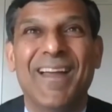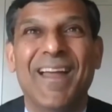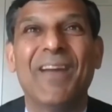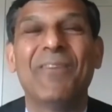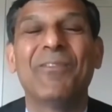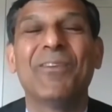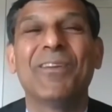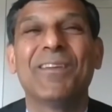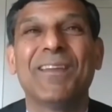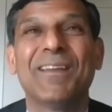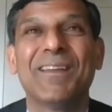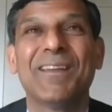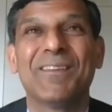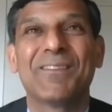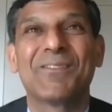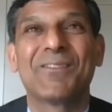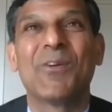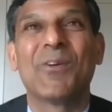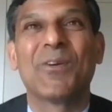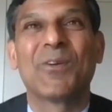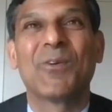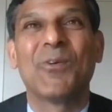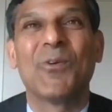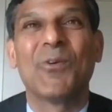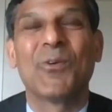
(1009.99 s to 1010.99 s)
Everything is
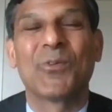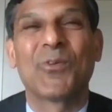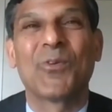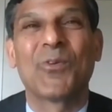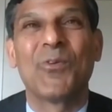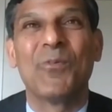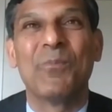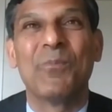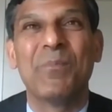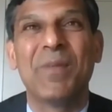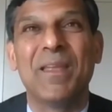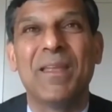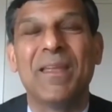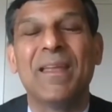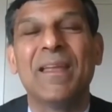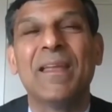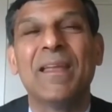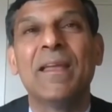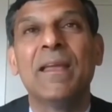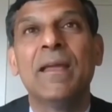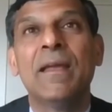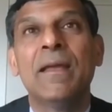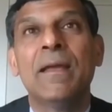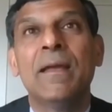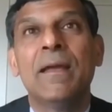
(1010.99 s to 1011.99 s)
going to go through me.
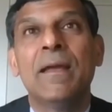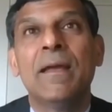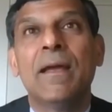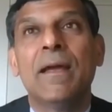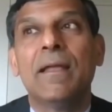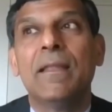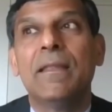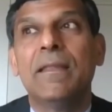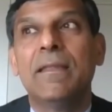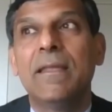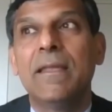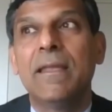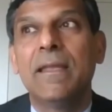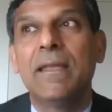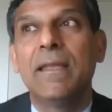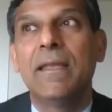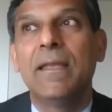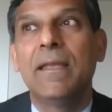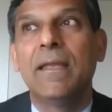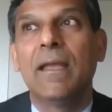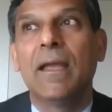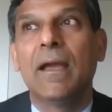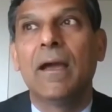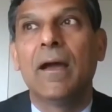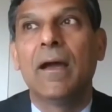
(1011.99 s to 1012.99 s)

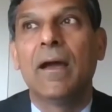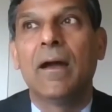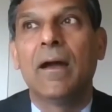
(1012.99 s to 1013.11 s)
The